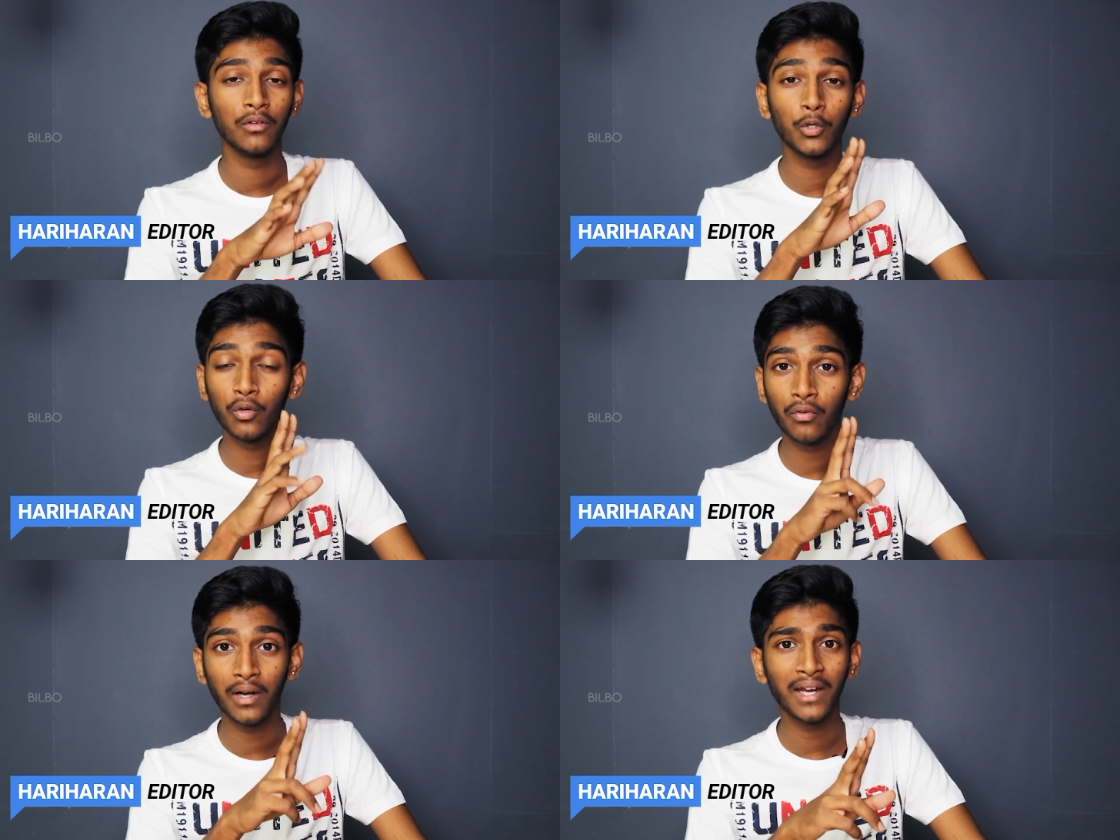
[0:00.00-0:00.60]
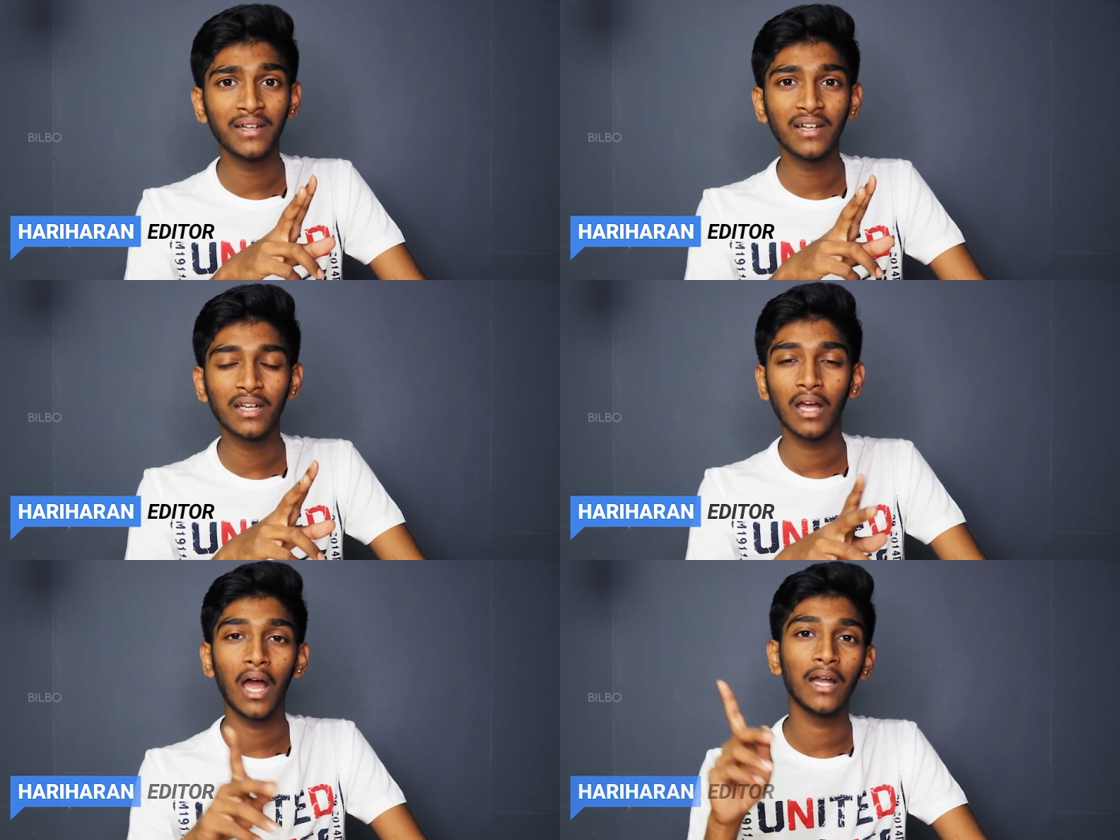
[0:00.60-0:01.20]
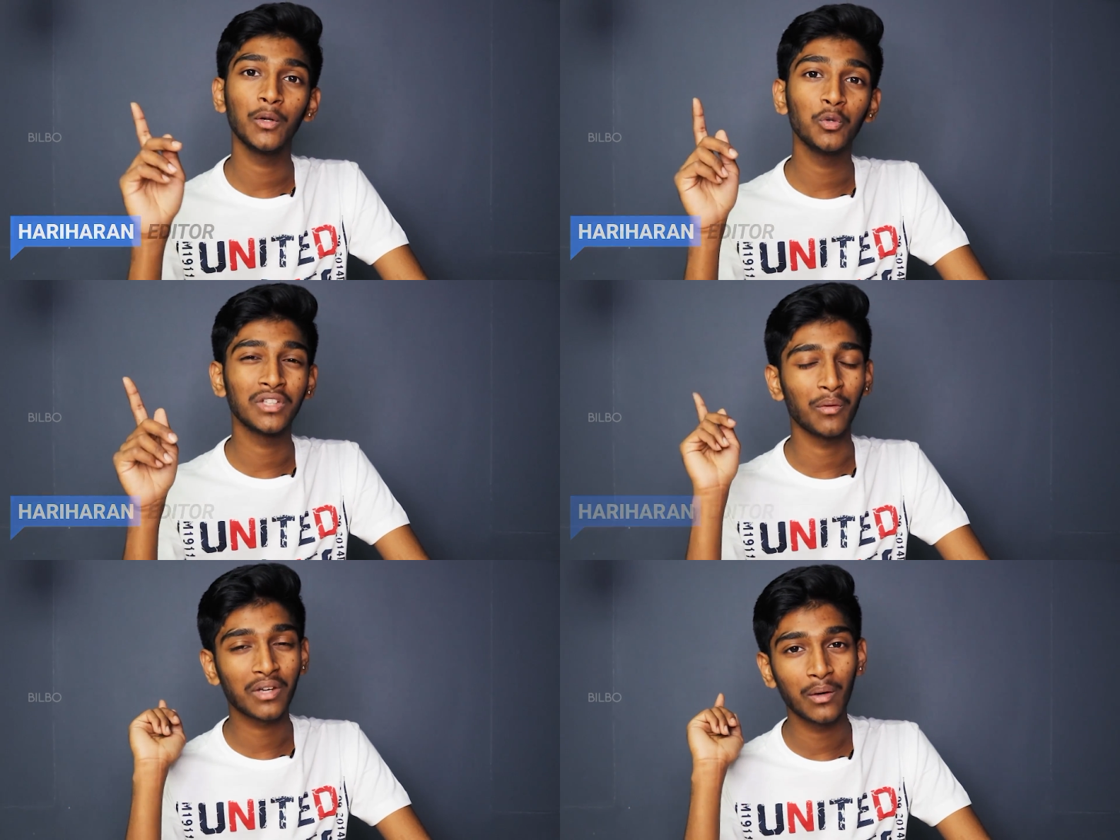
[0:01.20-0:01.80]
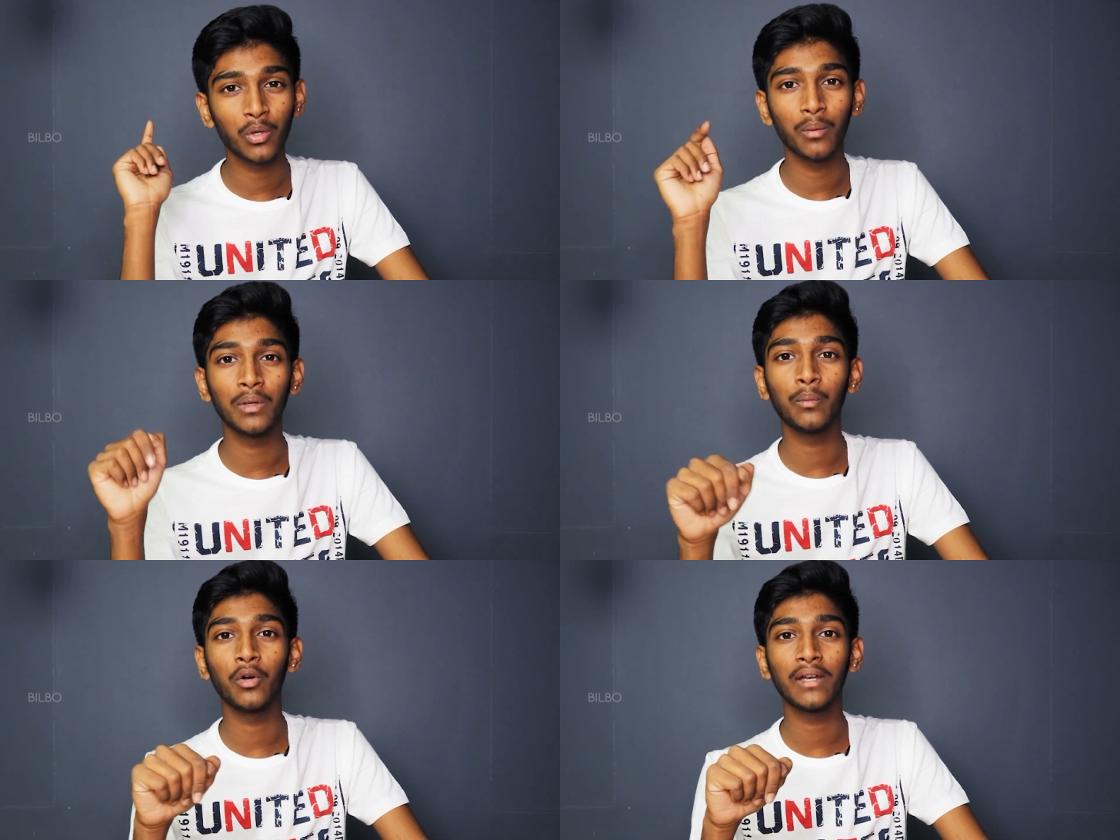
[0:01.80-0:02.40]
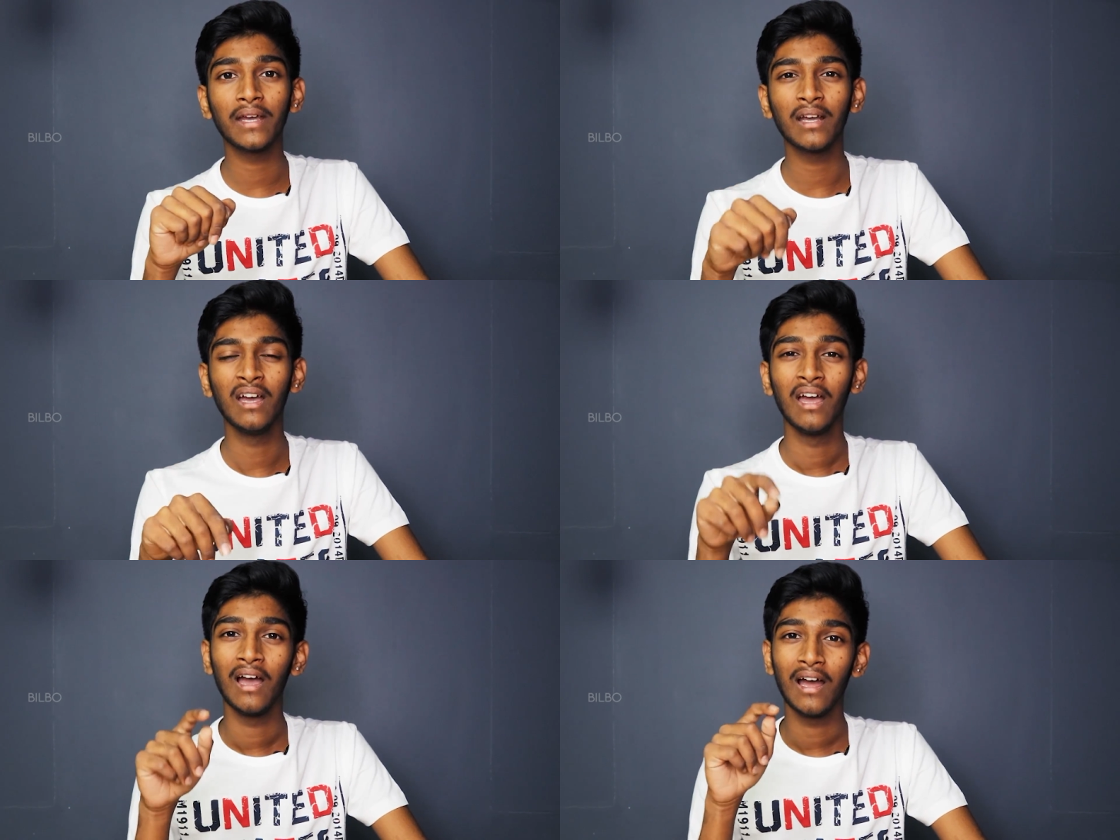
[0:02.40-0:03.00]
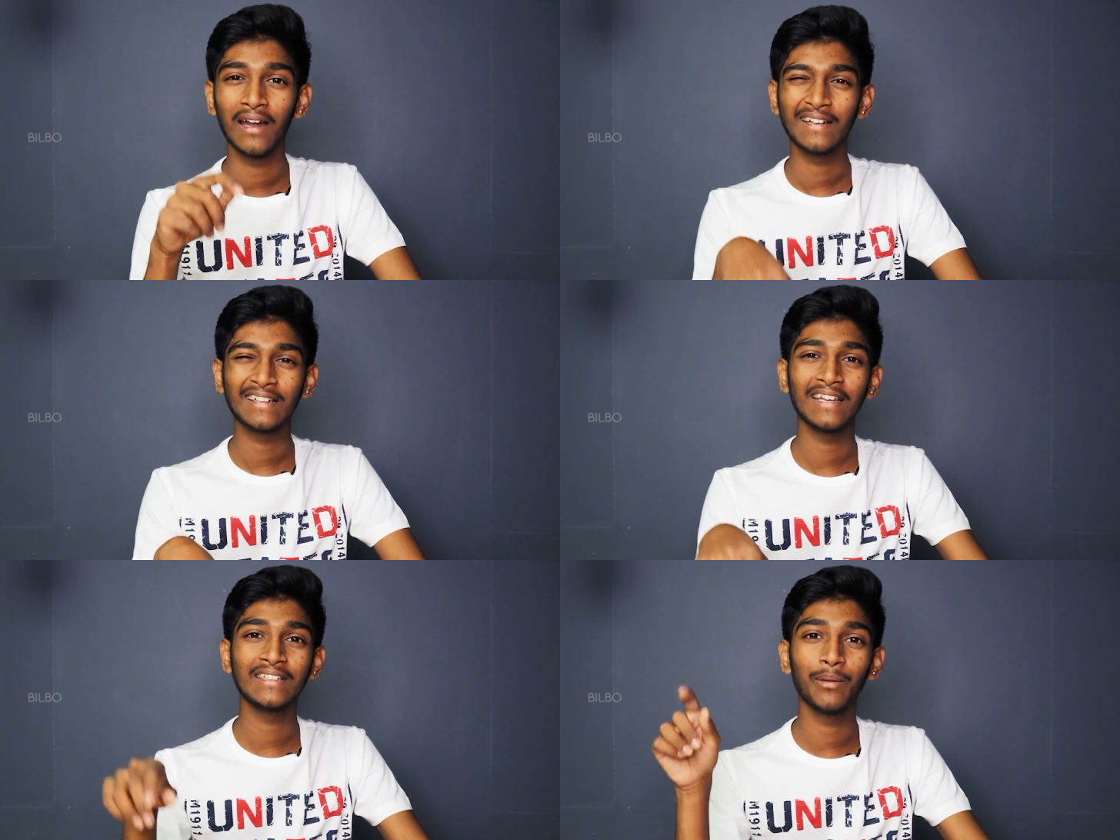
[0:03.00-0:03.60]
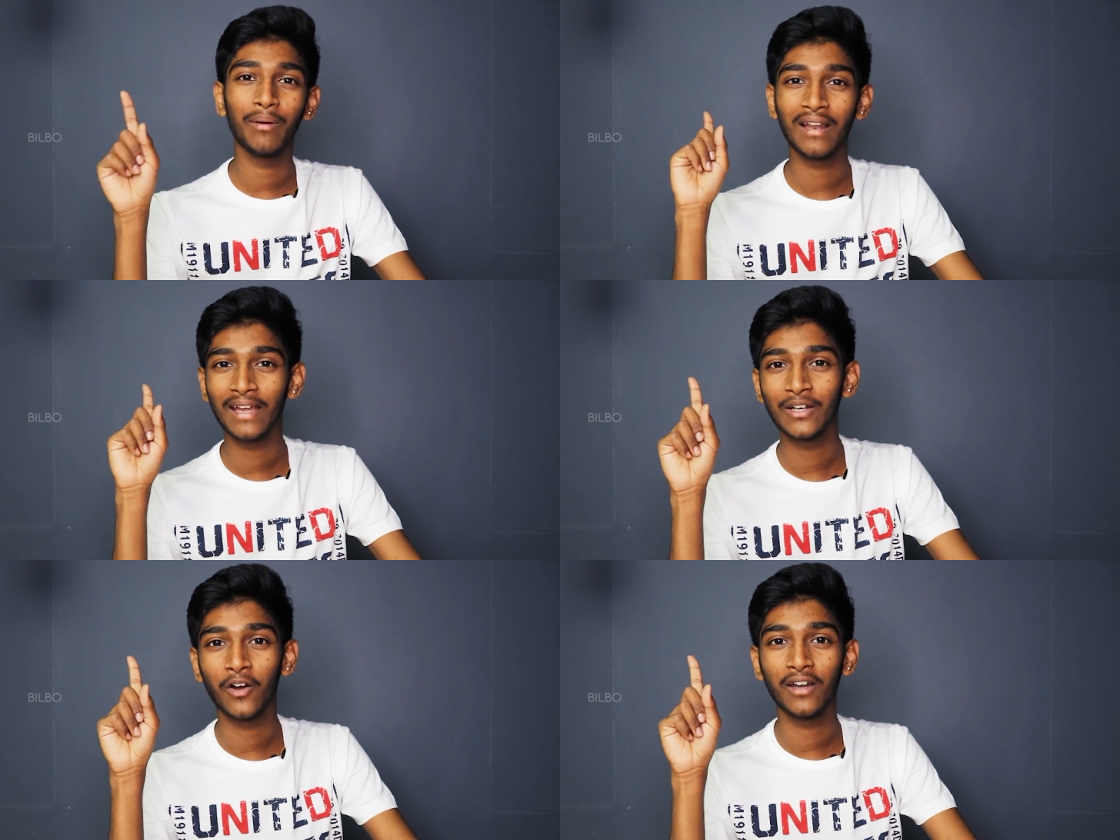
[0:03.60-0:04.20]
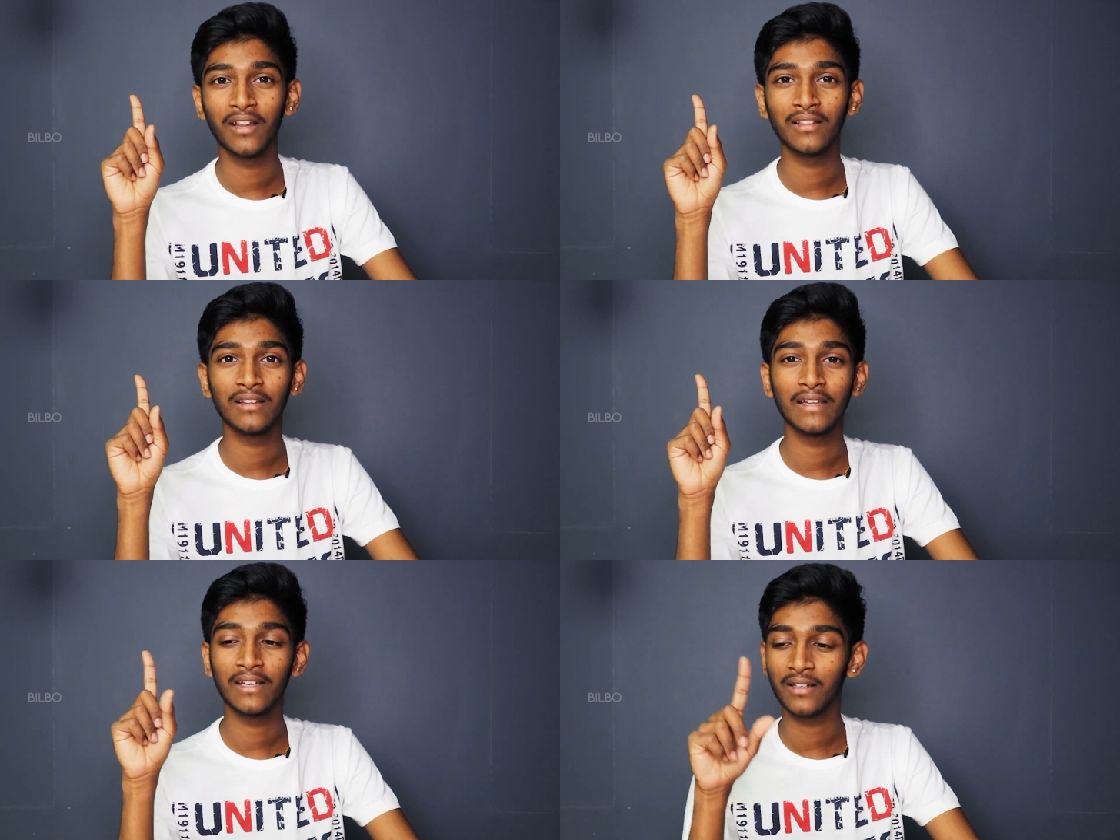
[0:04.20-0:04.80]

Don't forget it and do subscribe to our Bilbo Tech and click the bell icon and